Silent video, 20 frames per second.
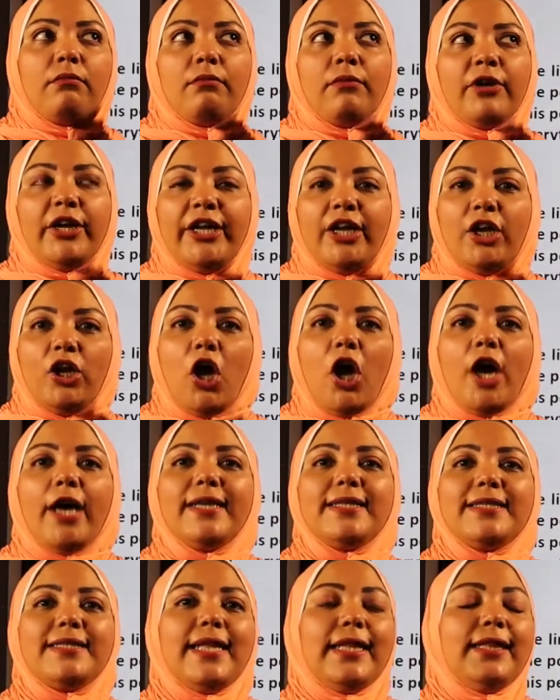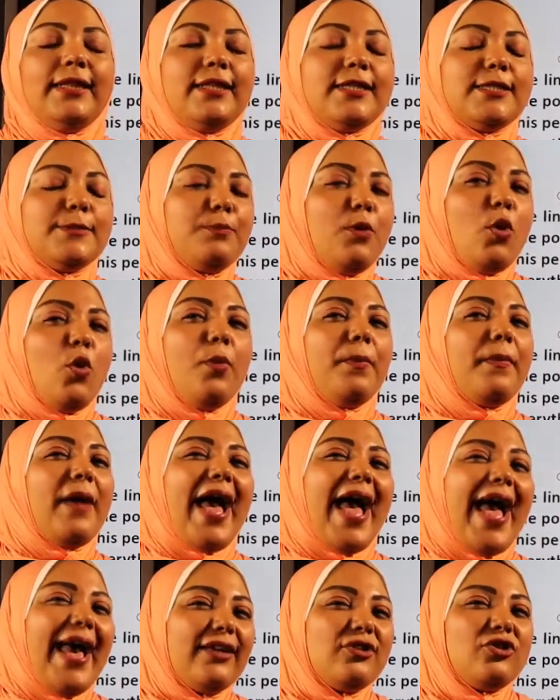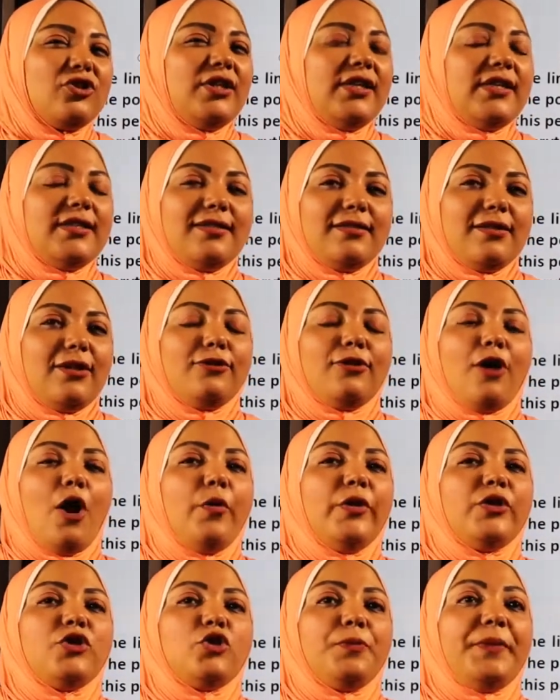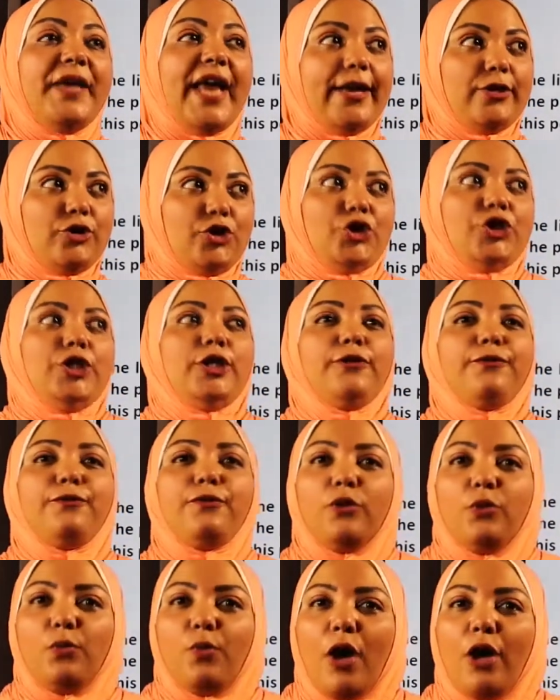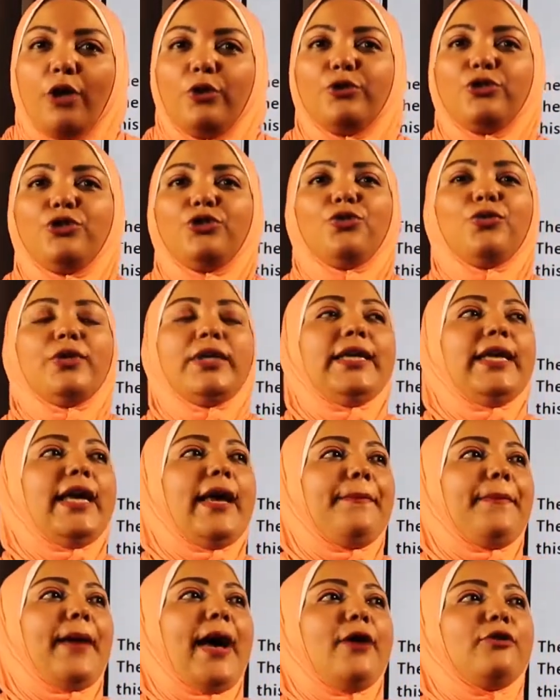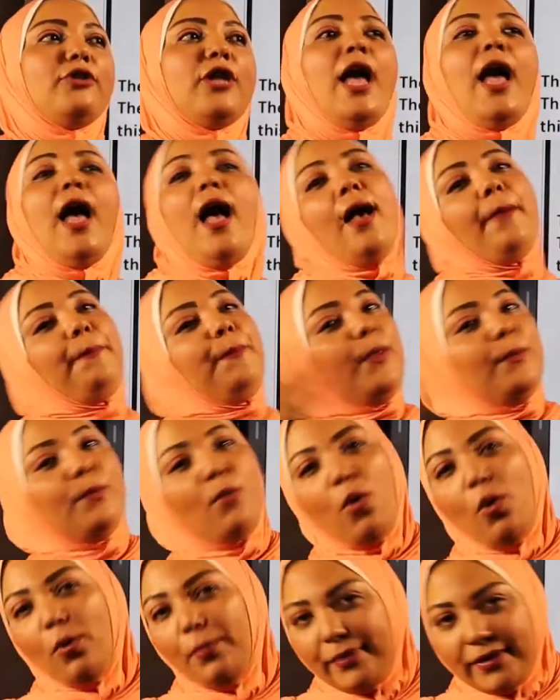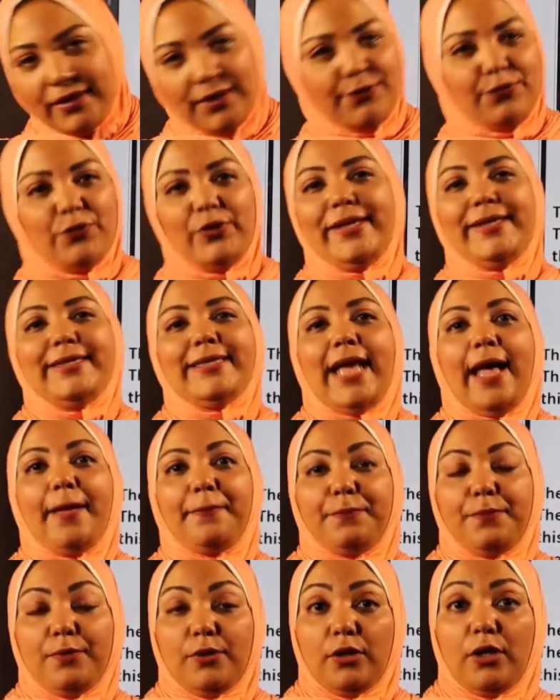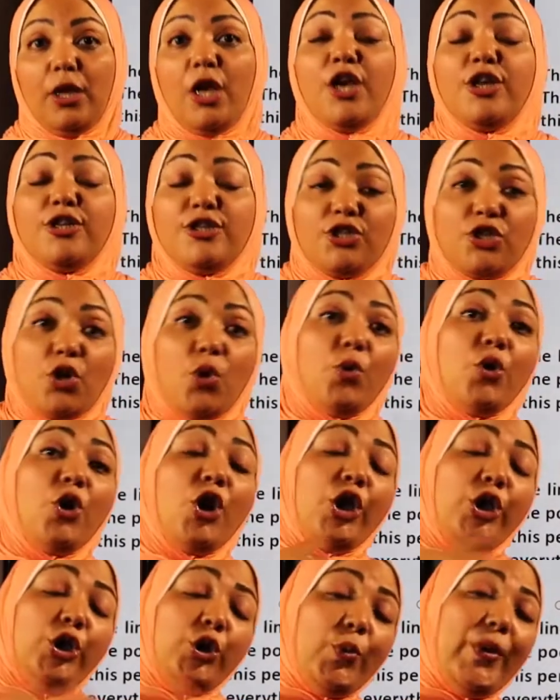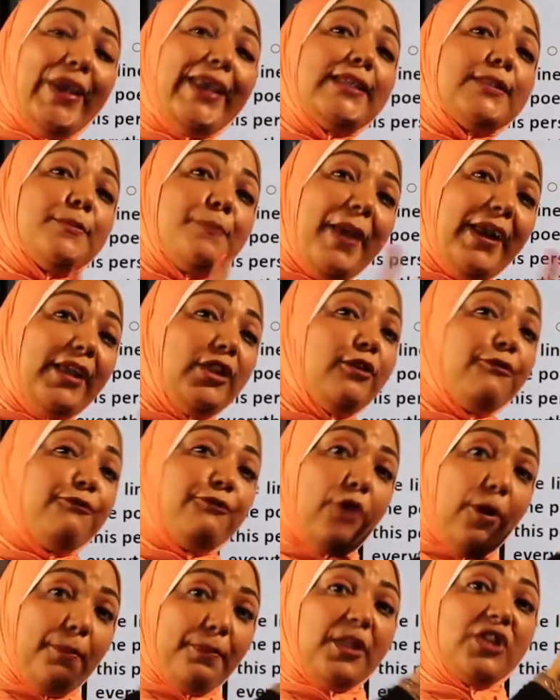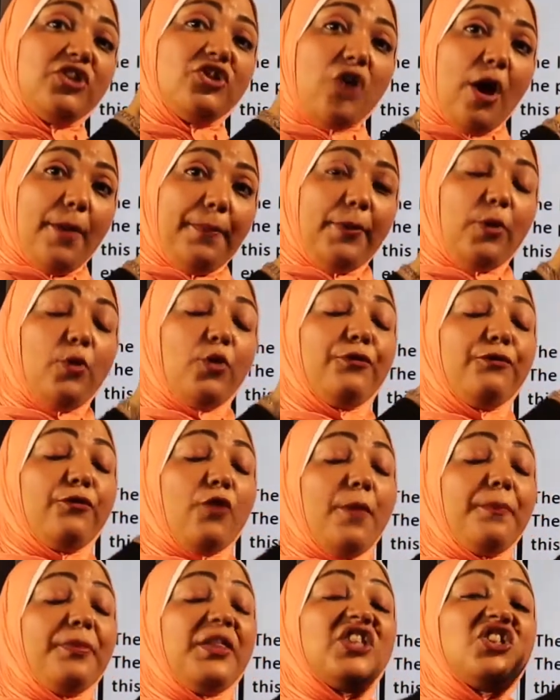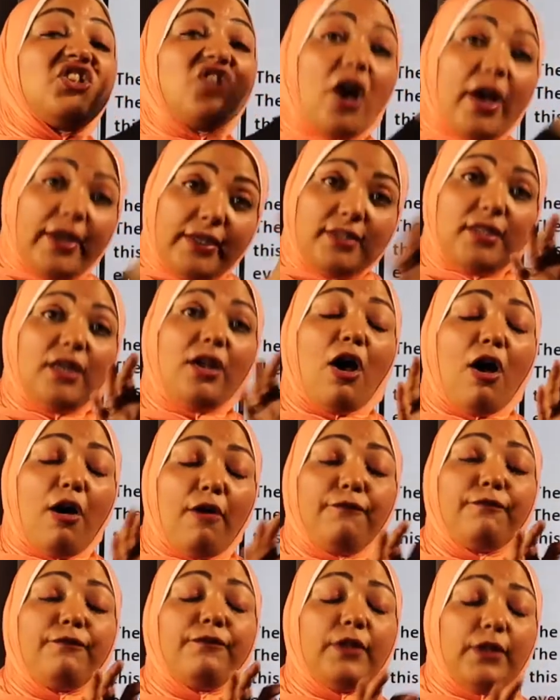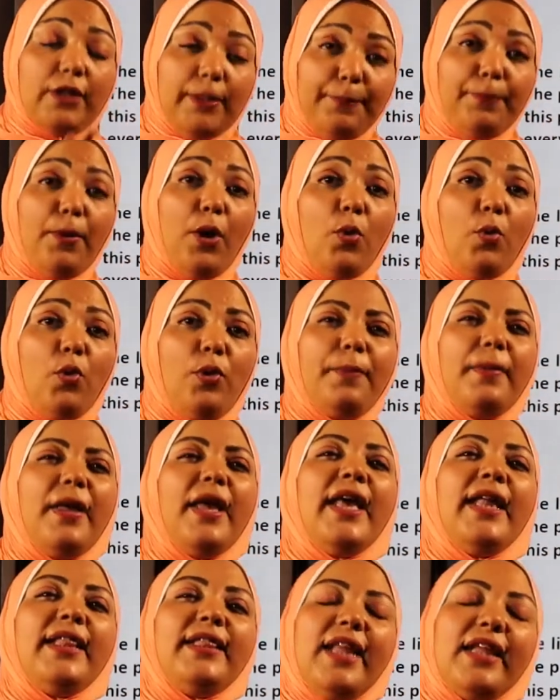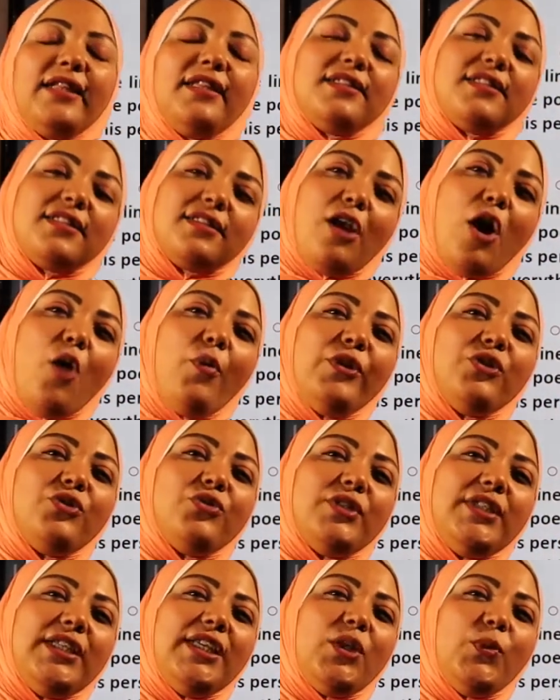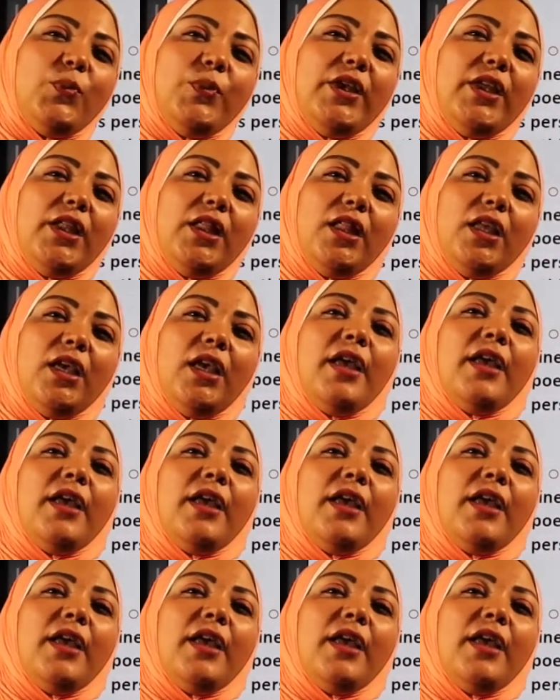realize that this poem actually is not going to be a cheerful one or talking about happy moments, for example. So you expect from the topic or from the title of the poem that it's going to deal with